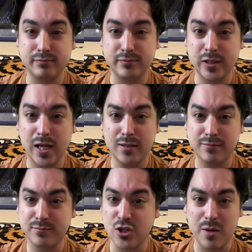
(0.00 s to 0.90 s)
got
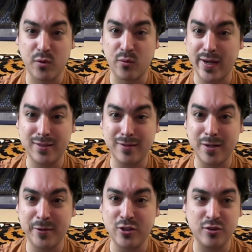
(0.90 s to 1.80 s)
Ja Morant. I
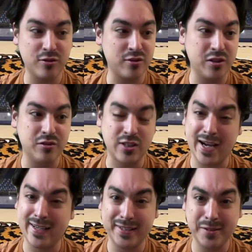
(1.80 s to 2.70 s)
mean, you
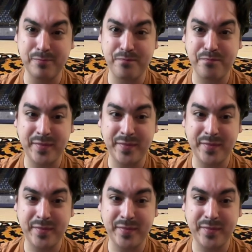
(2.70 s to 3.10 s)
sign him.